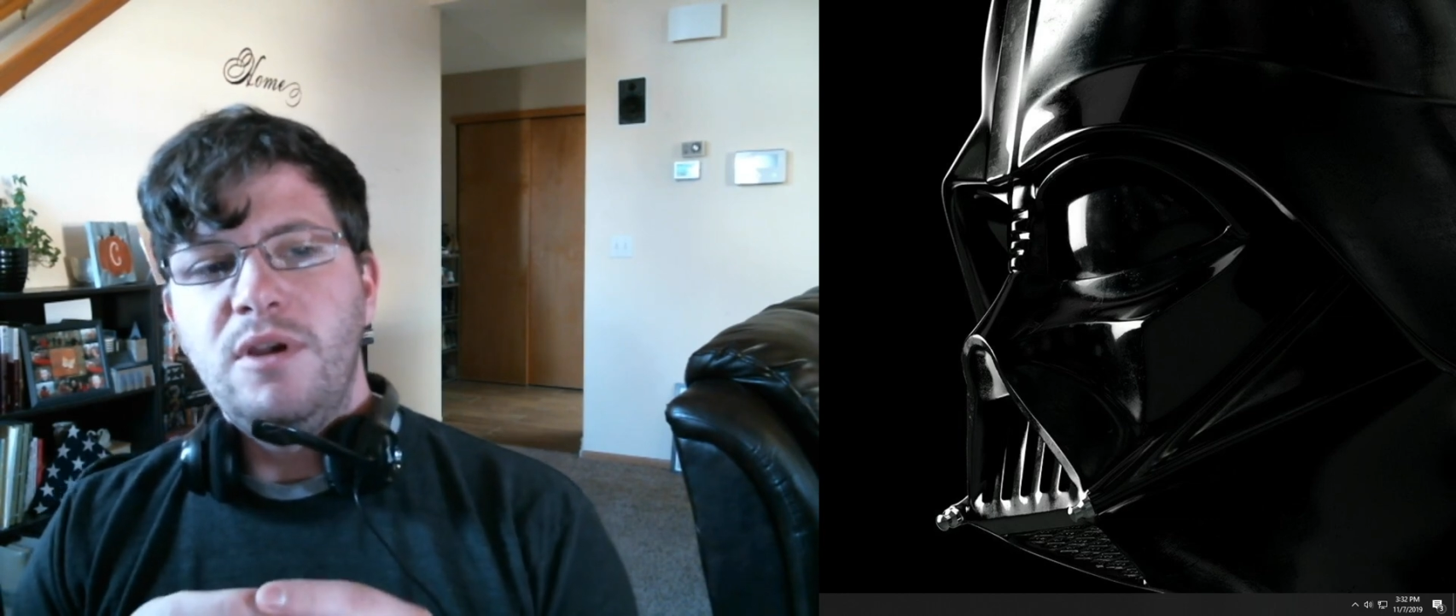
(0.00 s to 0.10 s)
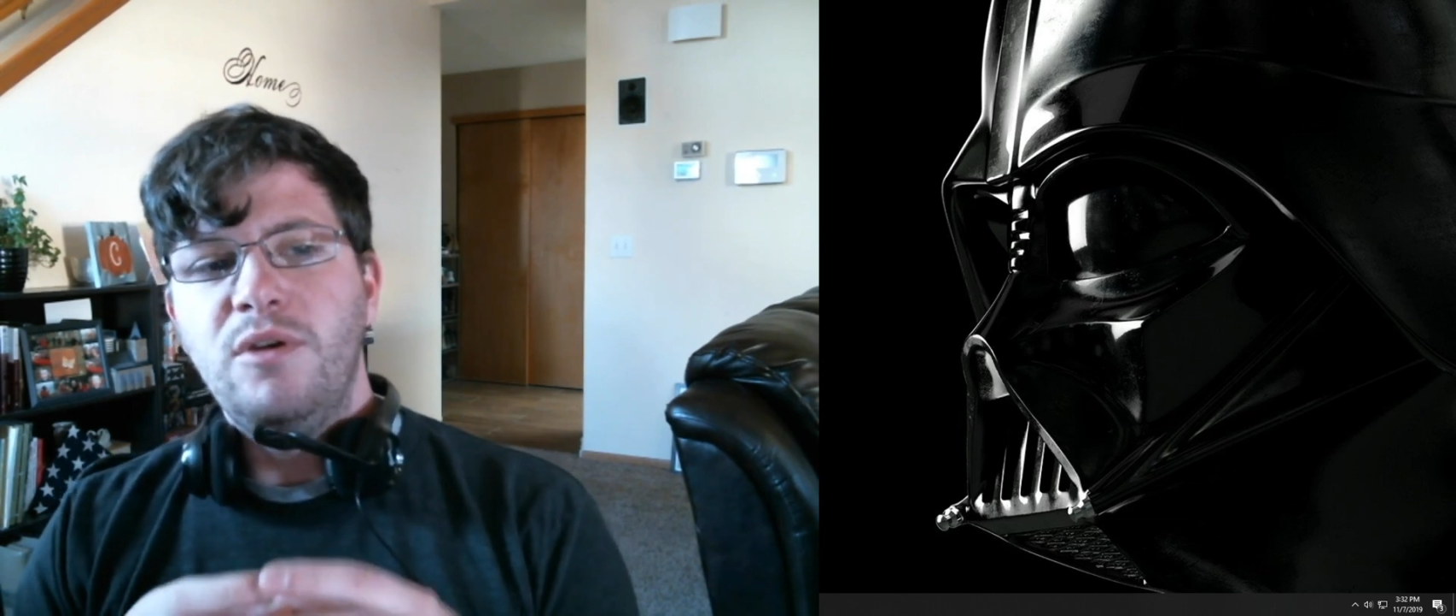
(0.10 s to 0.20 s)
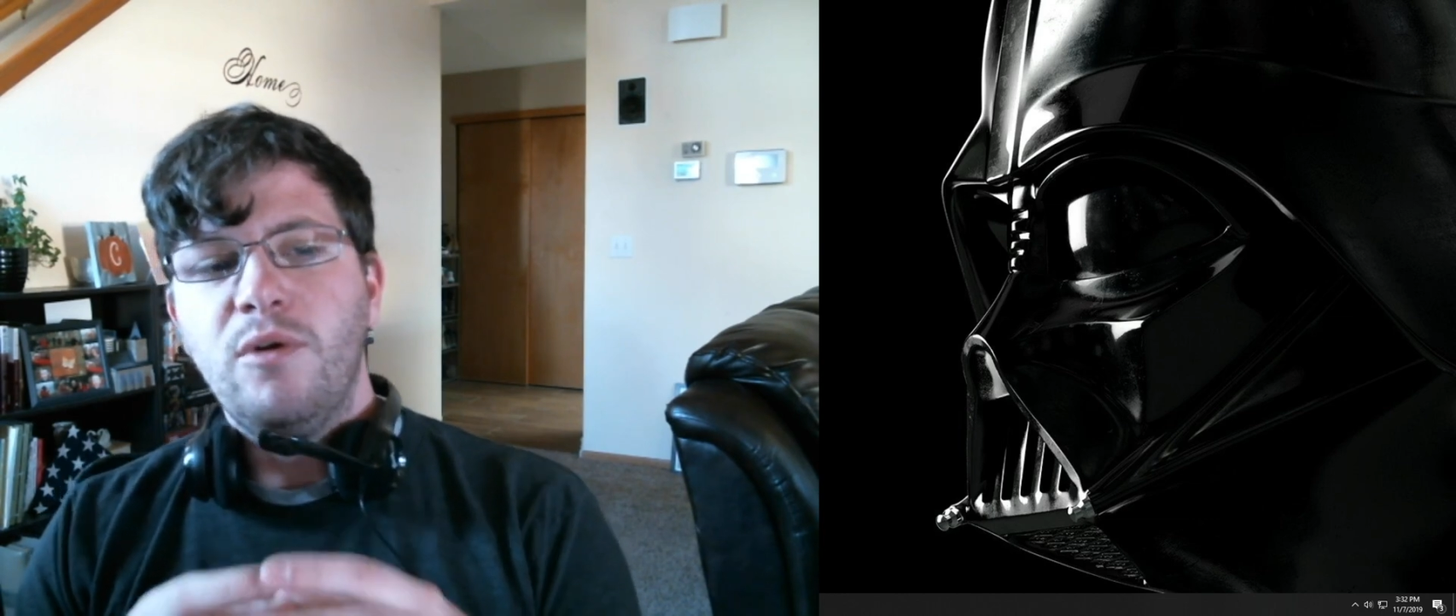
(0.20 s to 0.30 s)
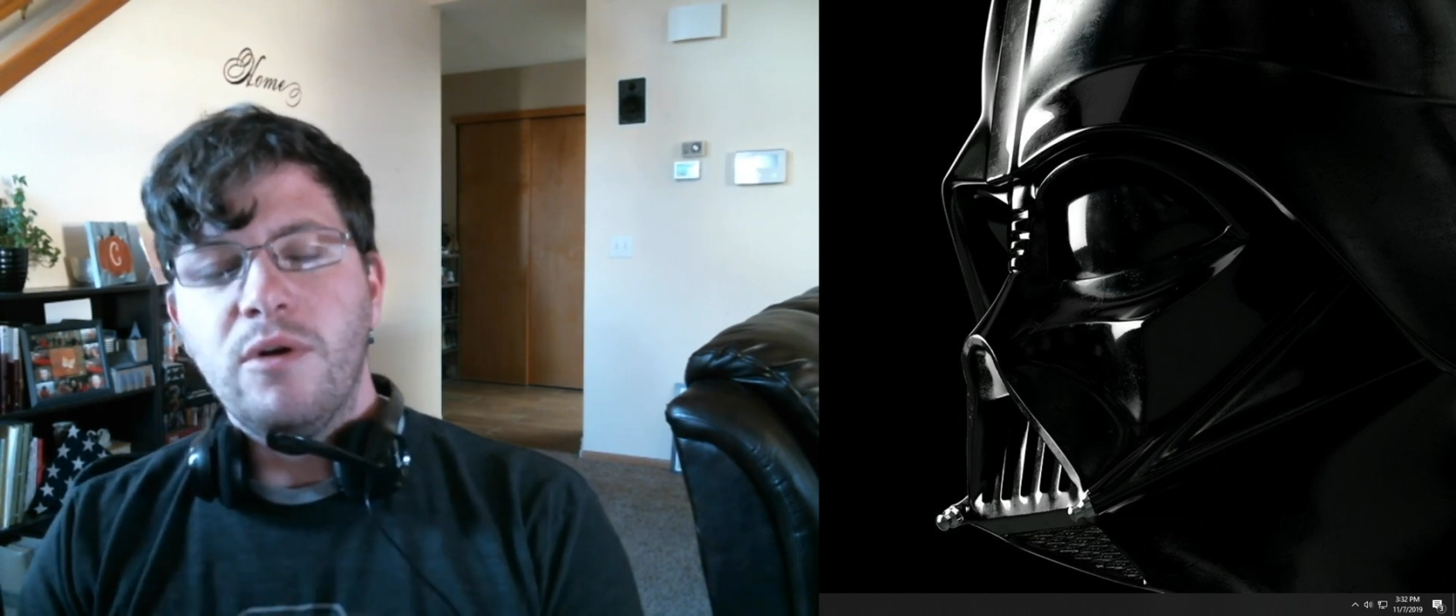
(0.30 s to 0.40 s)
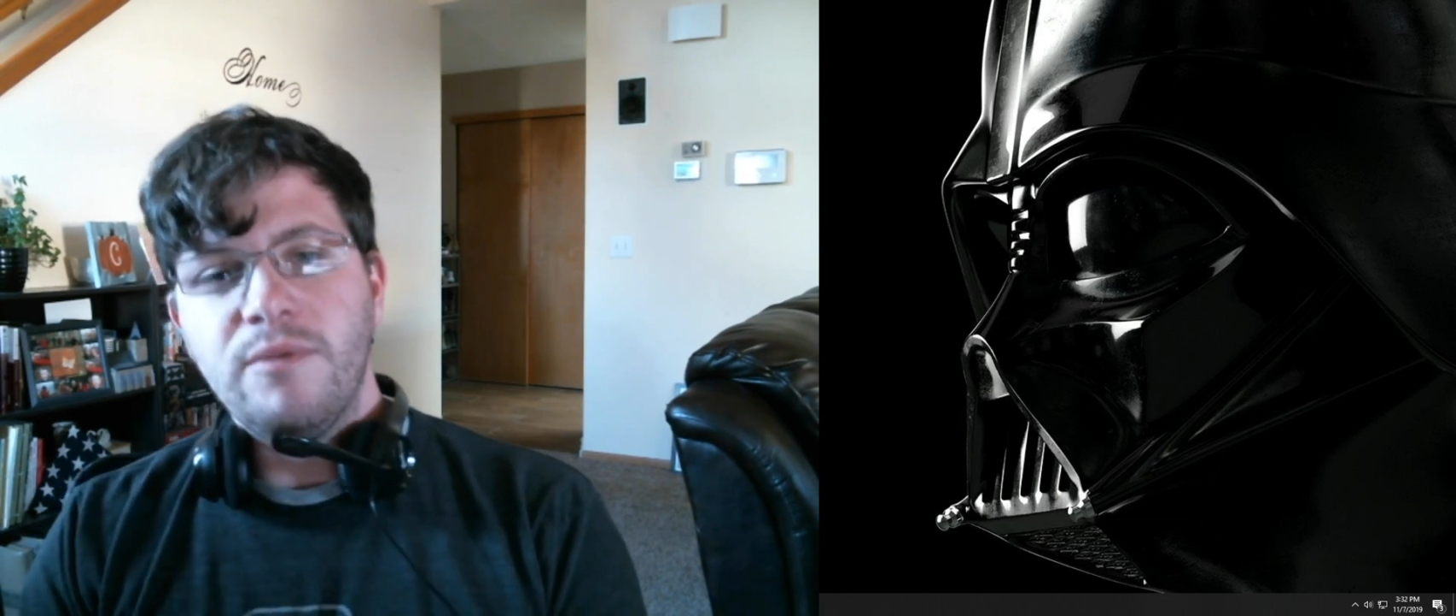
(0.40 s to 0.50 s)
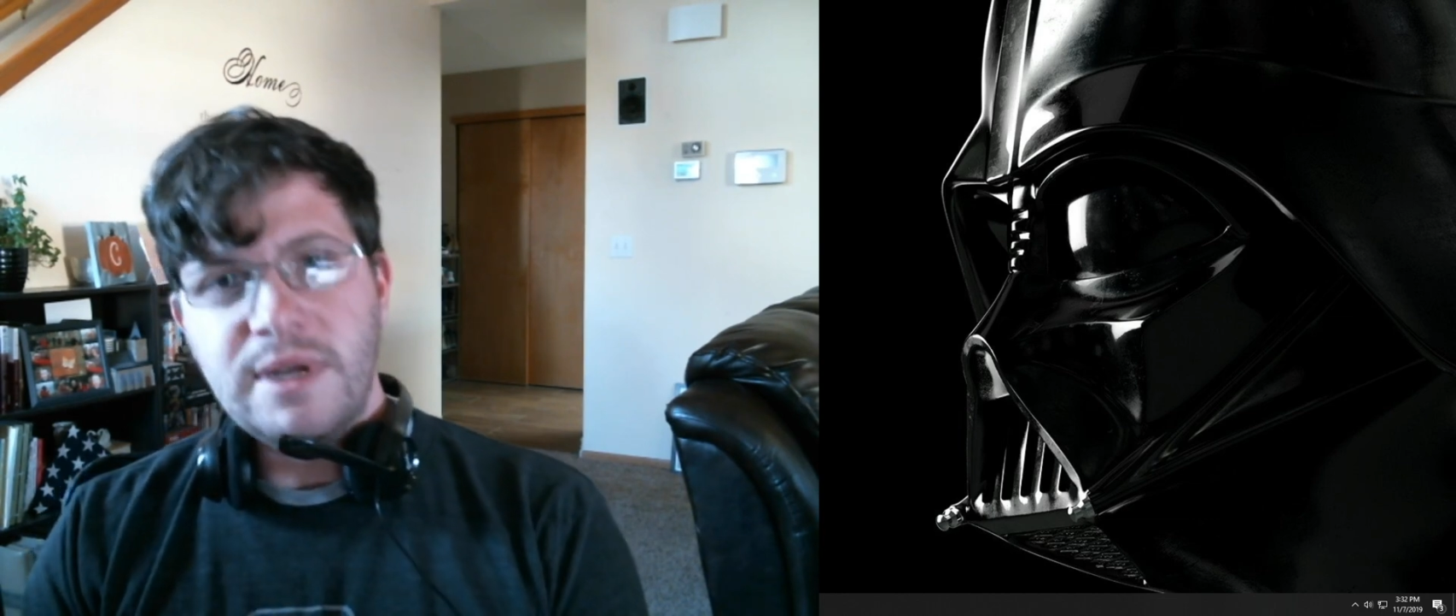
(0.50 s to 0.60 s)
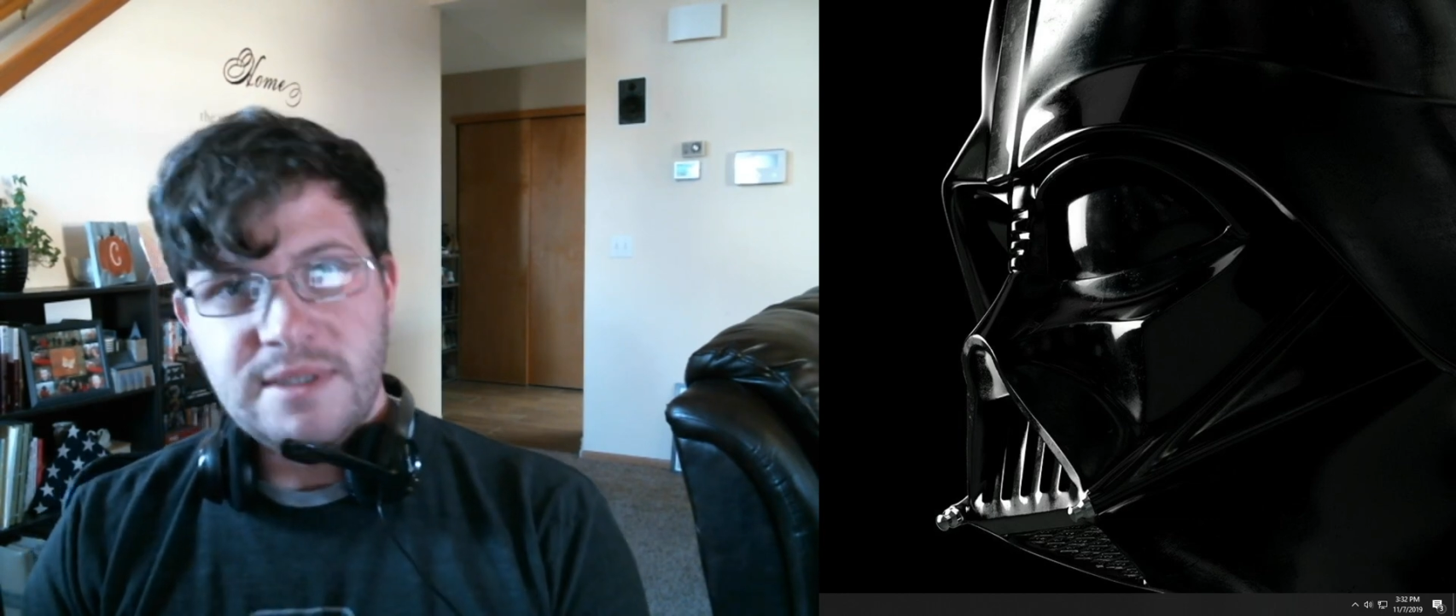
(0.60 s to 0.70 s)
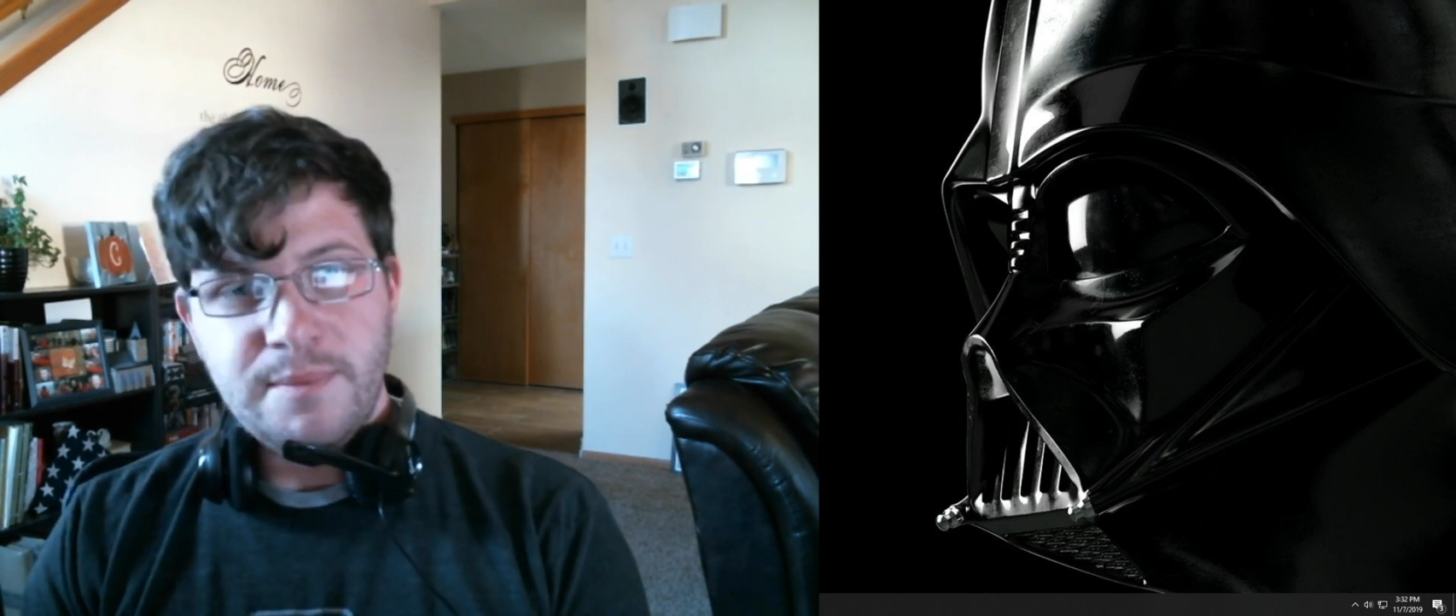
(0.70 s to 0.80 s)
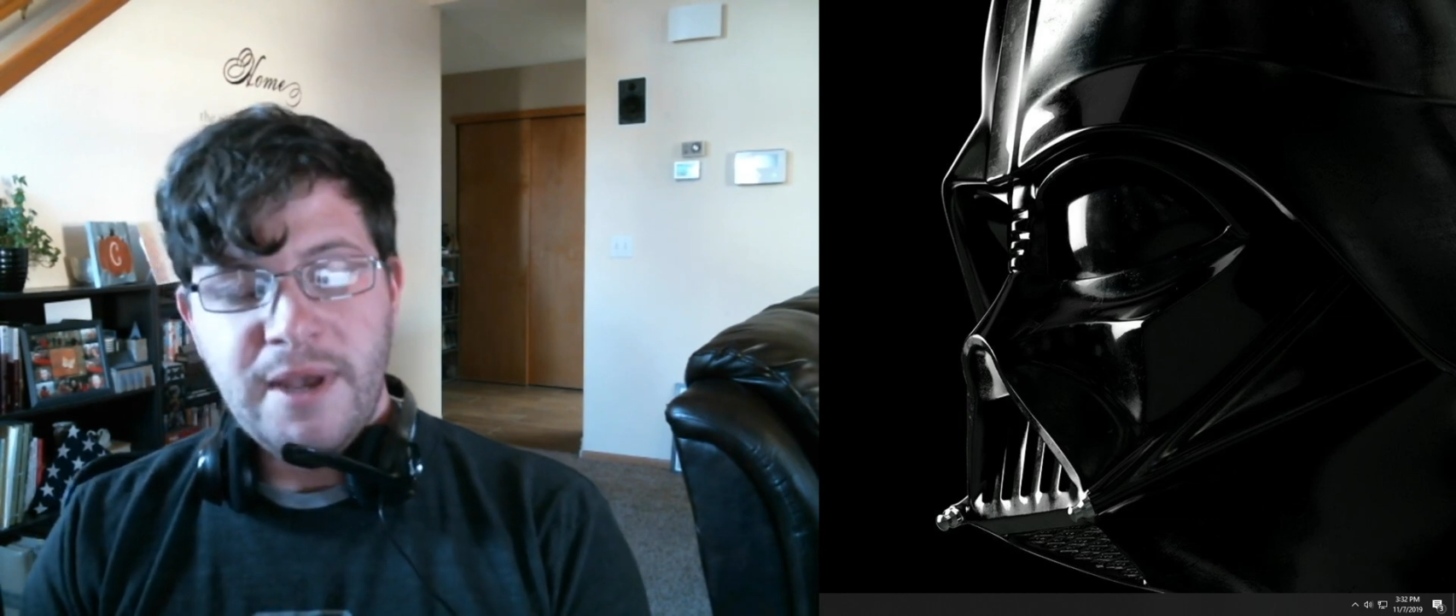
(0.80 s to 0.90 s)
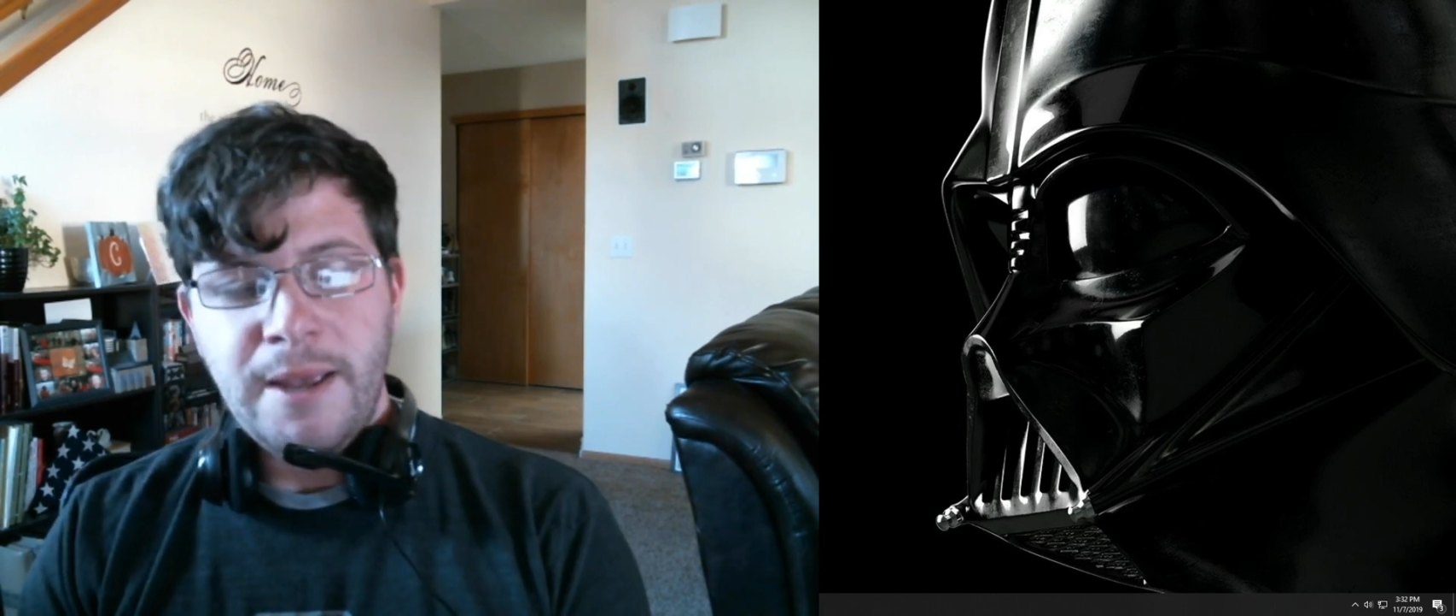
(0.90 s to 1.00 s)
your
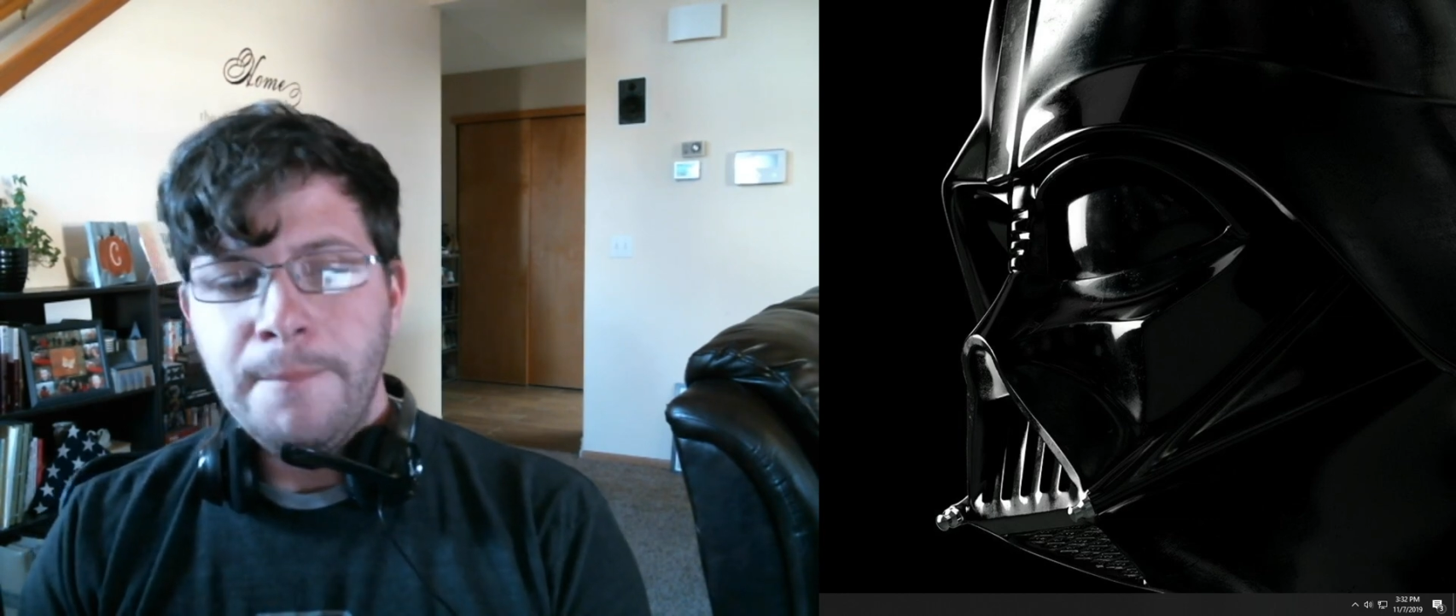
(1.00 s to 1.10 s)
resume.